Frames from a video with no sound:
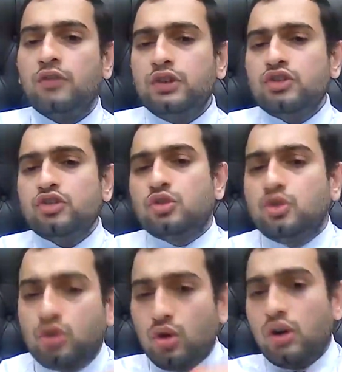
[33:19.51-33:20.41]

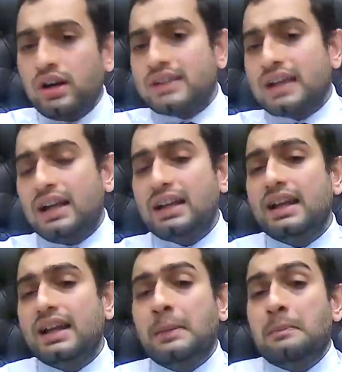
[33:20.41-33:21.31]
which could result
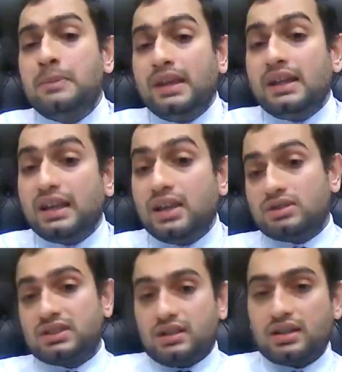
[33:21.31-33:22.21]
in him being
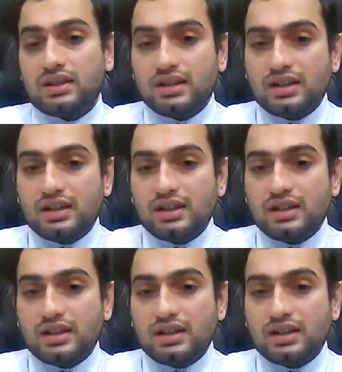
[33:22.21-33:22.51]
innocent.